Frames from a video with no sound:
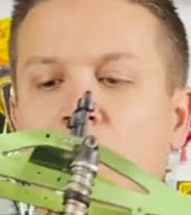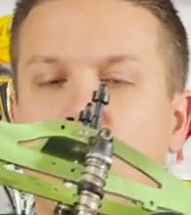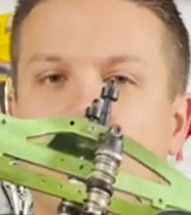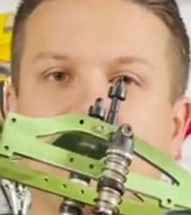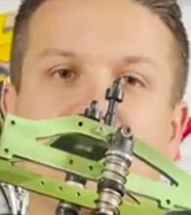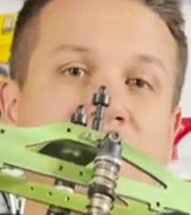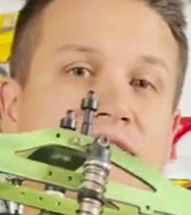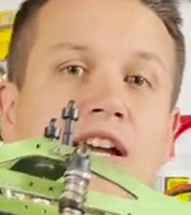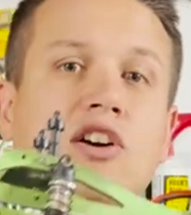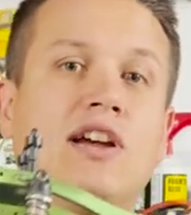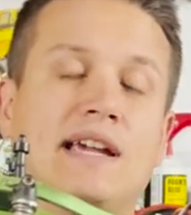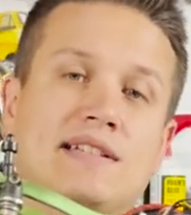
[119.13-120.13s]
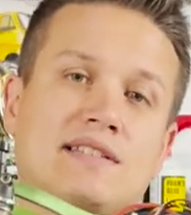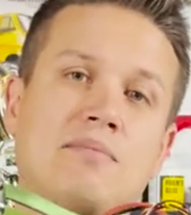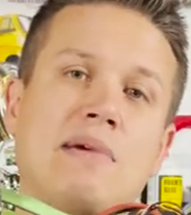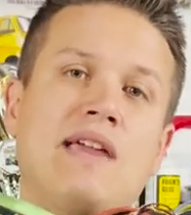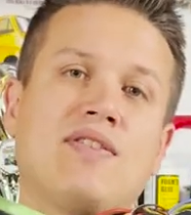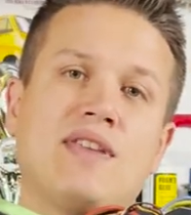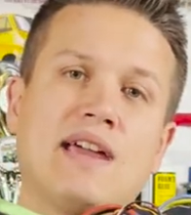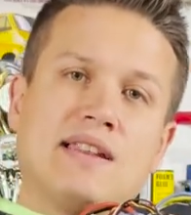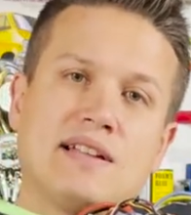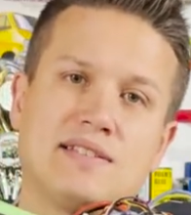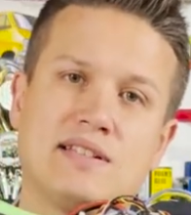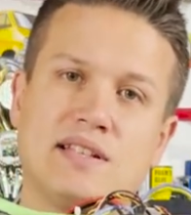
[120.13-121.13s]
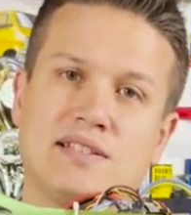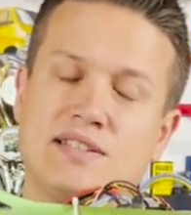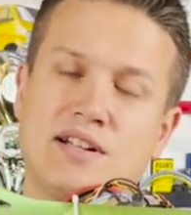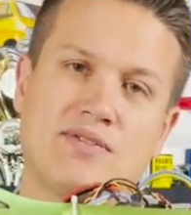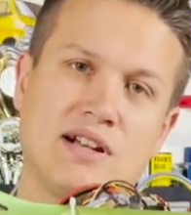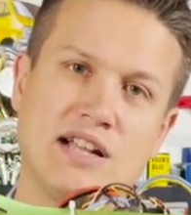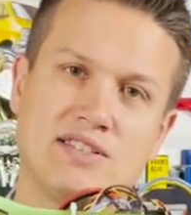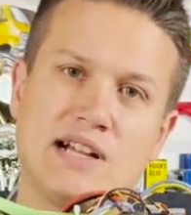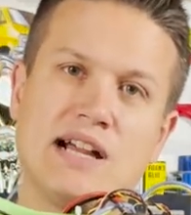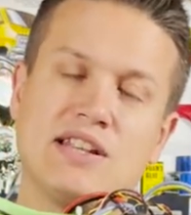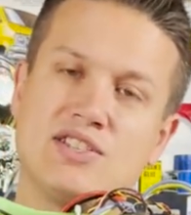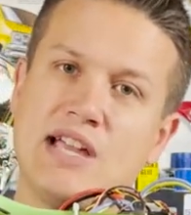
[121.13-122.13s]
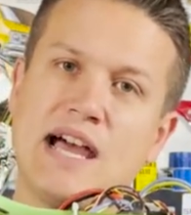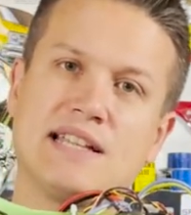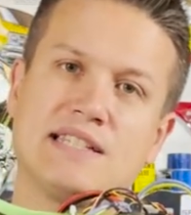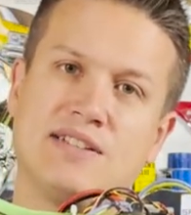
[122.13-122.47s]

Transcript: But the steering is the main thing that's different outside of the chassis